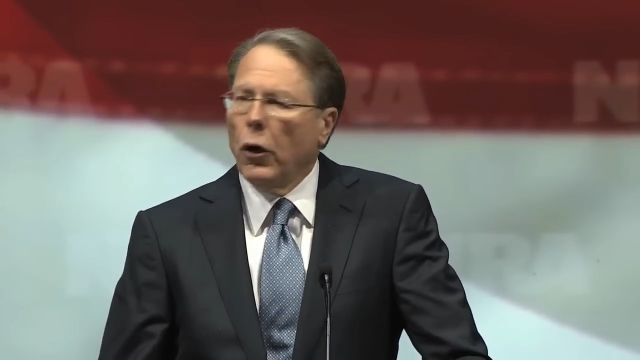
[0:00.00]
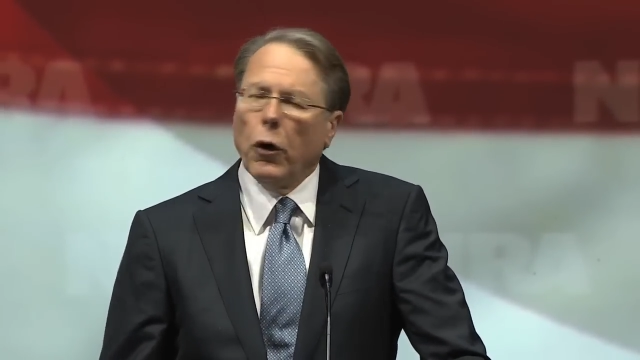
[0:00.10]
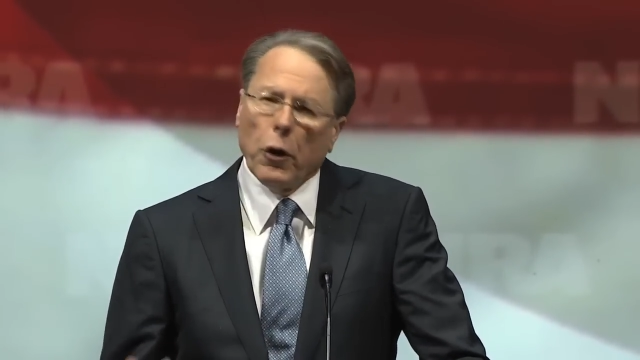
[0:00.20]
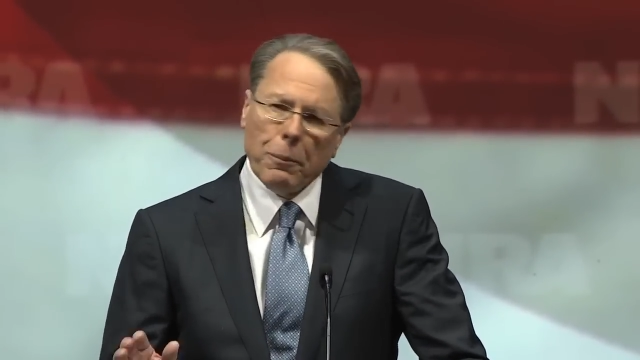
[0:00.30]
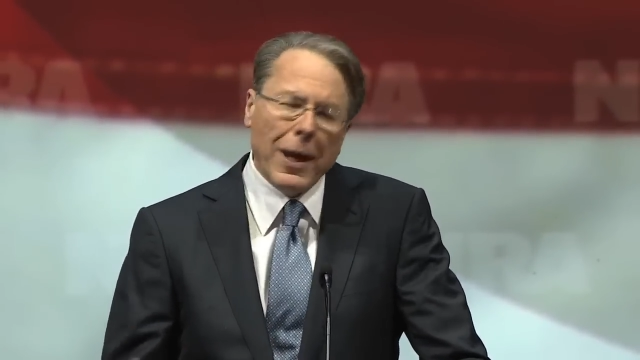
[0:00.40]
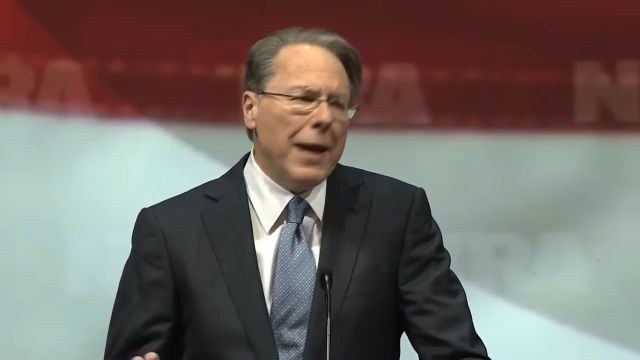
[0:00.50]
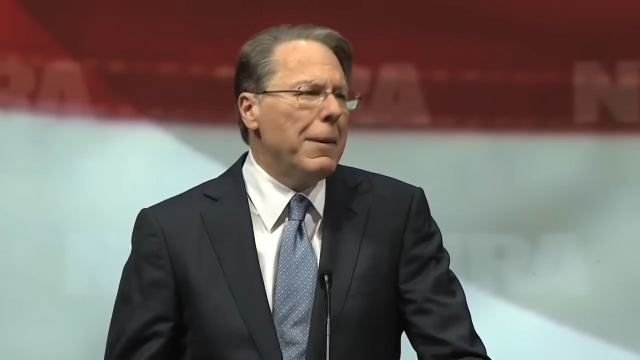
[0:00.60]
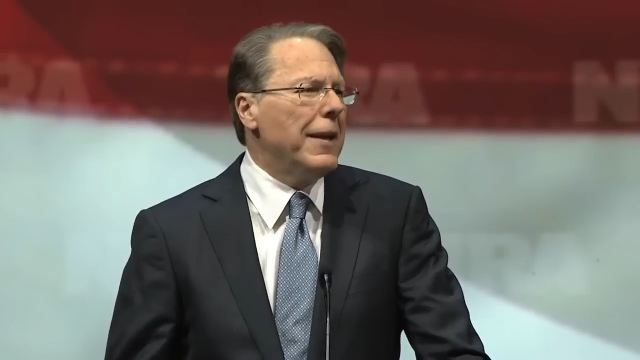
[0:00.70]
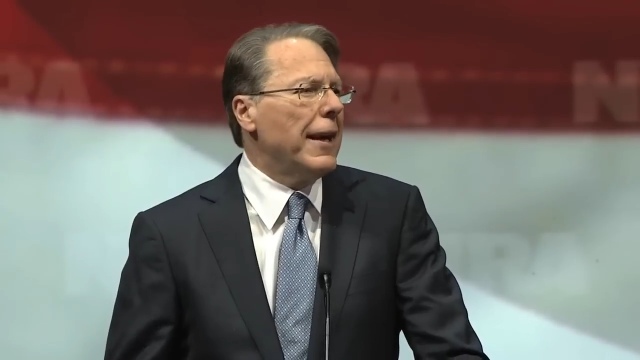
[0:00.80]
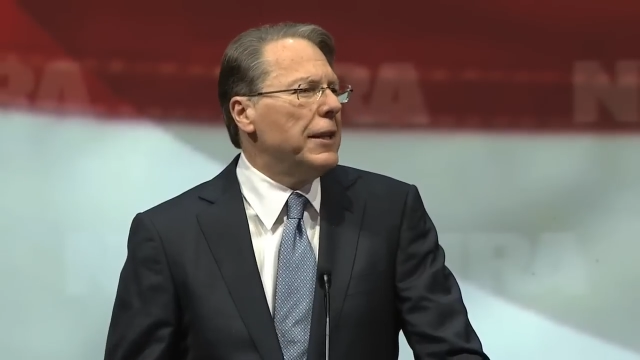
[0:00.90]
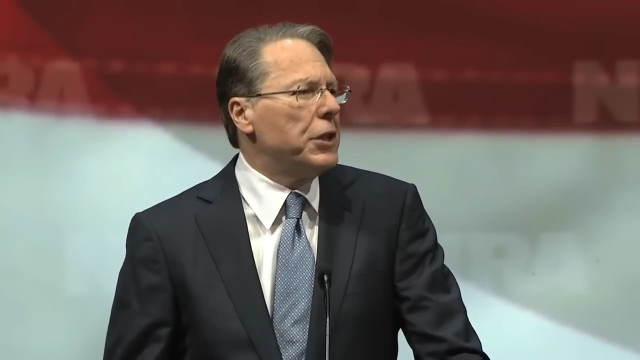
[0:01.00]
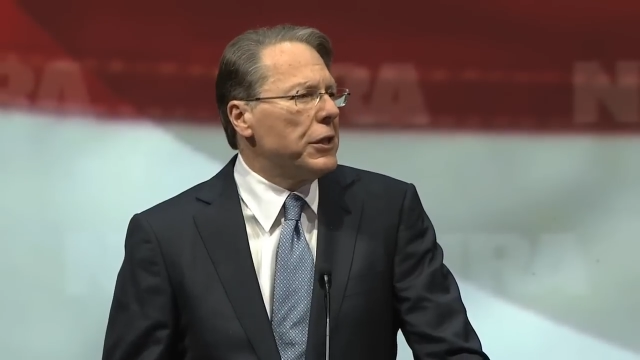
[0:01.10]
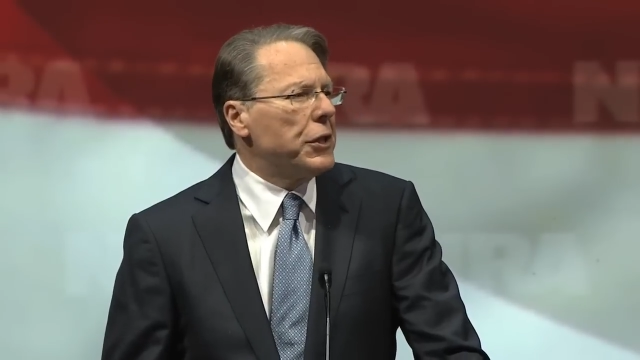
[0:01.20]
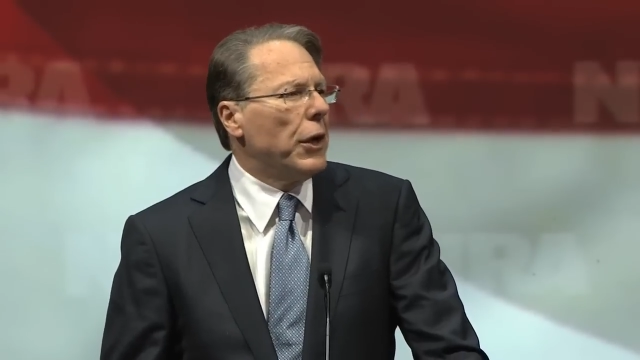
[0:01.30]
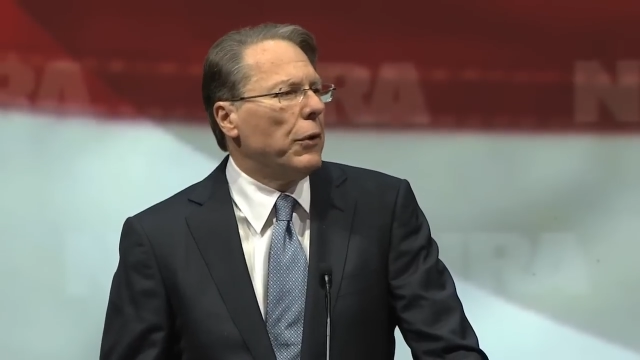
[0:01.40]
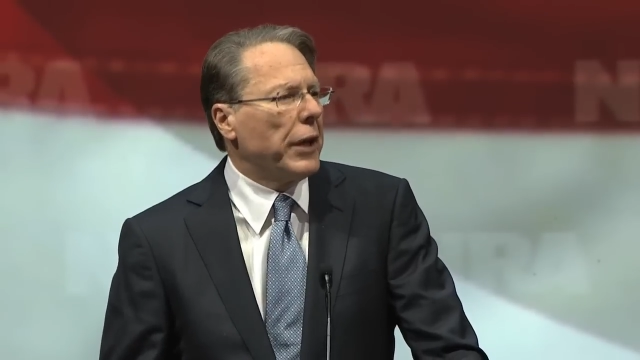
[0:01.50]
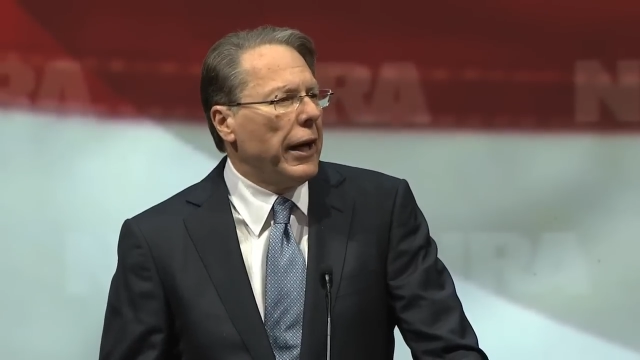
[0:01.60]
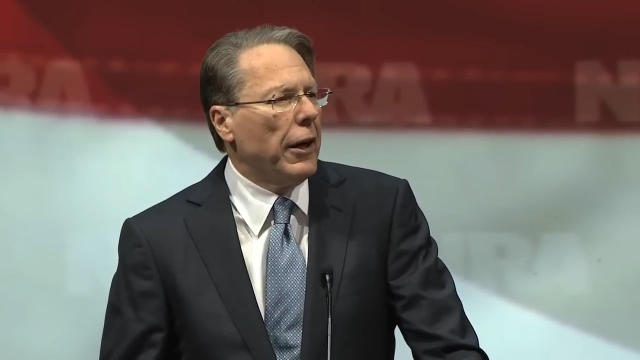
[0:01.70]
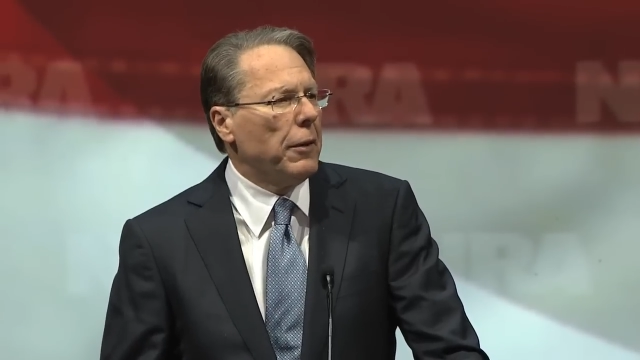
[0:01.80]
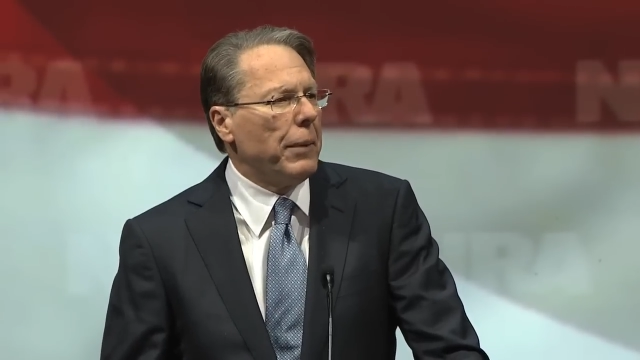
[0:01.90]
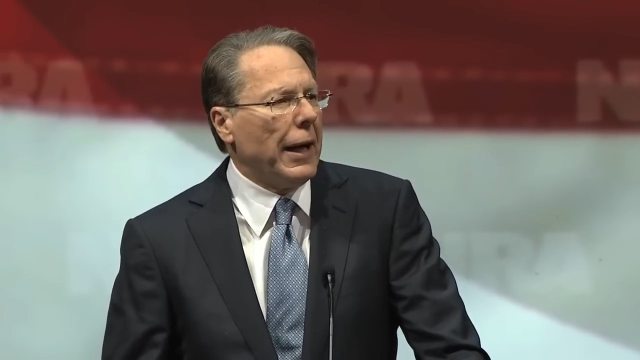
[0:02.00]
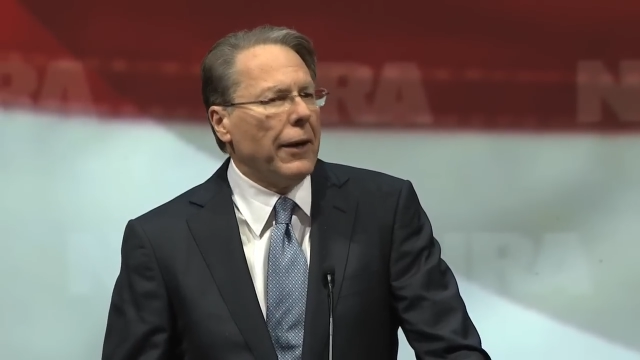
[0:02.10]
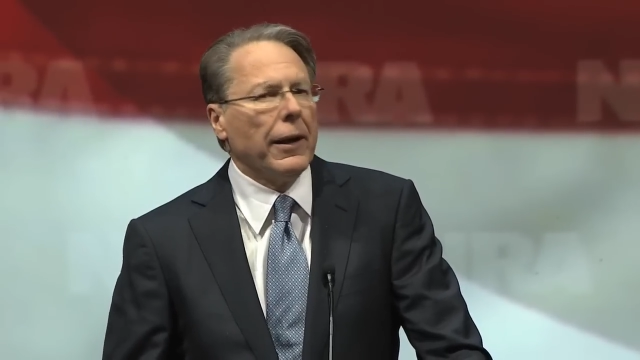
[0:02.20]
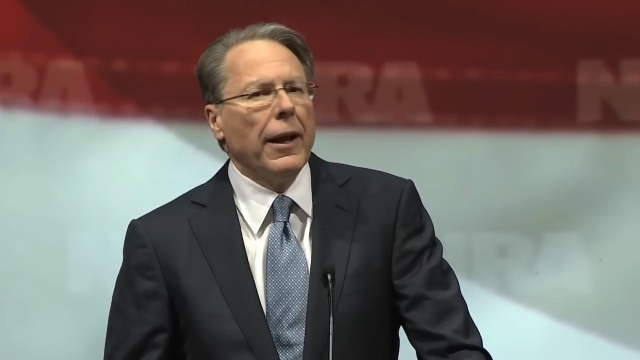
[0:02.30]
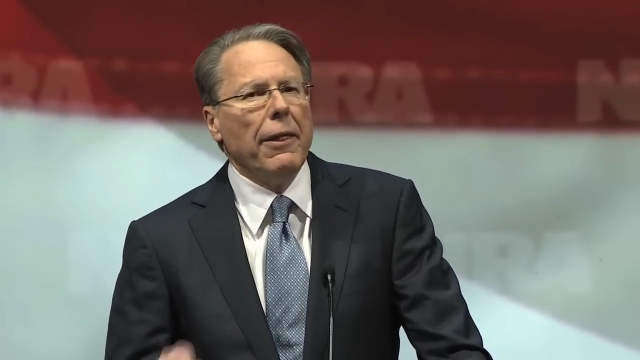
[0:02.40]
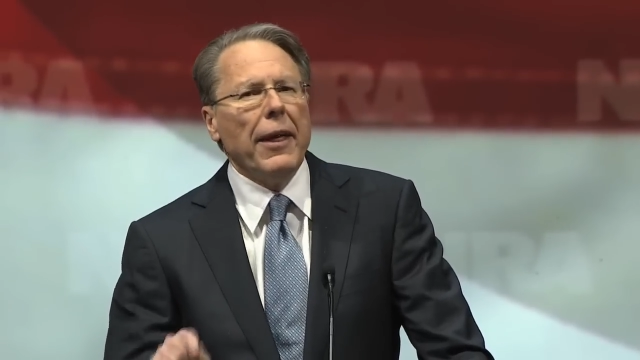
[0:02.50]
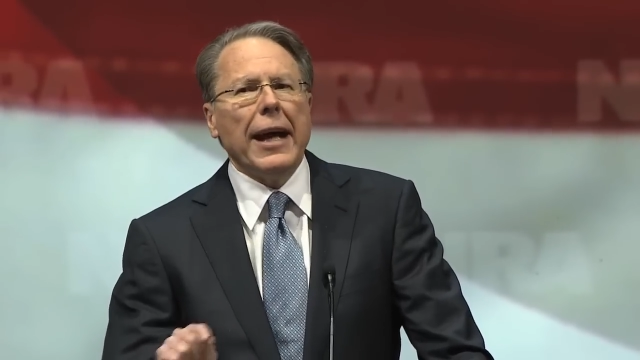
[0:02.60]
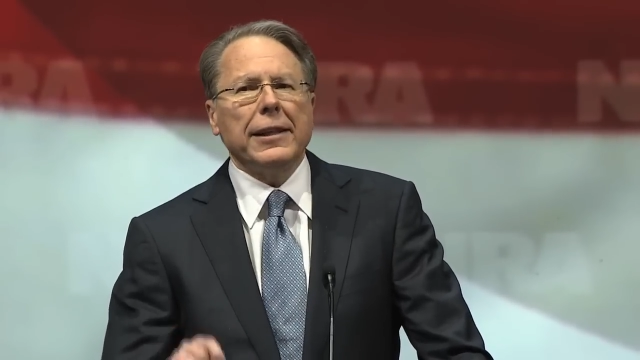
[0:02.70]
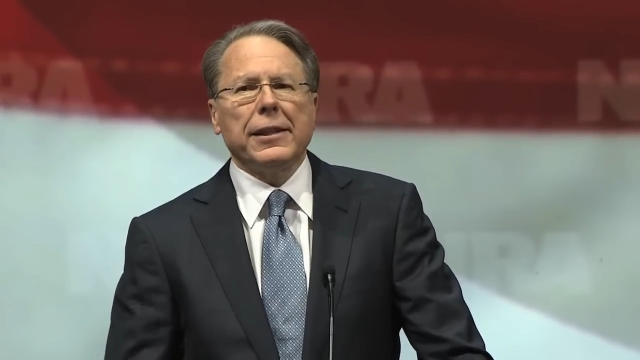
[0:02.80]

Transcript: or maybe they just don't care about that